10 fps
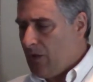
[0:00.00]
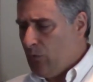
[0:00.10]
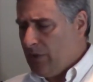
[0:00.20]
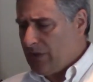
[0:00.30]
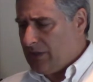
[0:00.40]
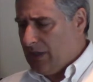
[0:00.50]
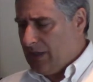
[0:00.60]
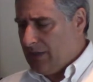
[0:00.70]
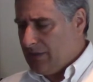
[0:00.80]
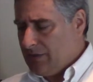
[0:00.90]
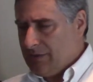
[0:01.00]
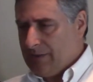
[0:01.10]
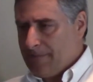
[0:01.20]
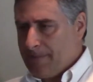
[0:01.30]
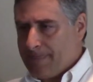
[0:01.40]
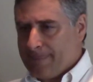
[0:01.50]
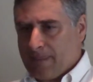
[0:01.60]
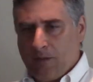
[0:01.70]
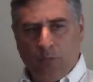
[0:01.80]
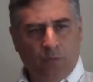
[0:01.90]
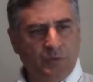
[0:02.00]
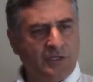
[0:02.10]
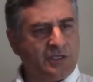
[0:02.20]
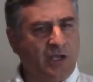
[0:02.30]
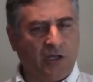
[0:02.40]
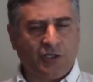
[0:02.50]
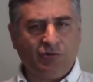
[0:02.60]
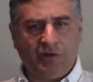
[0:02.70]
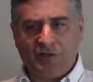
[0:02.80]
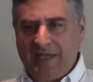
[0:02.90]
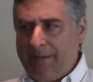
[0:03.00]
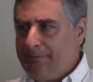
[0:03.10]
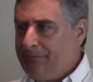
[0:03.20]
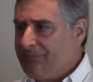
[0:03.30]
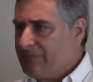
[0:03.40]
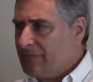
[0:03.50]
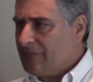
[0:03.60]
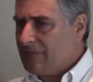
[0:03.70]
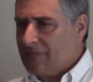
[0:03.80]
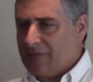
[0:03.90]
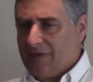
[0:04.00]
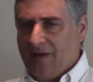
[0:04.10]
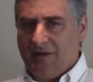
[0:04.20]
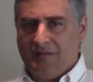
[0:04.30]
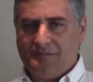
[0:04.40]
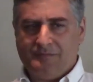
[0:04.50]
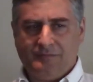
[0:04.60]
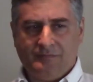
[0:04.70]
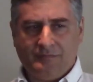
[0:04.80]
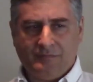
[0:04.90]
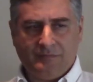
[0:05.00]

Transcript: with what was the Scottish runner's name? Eric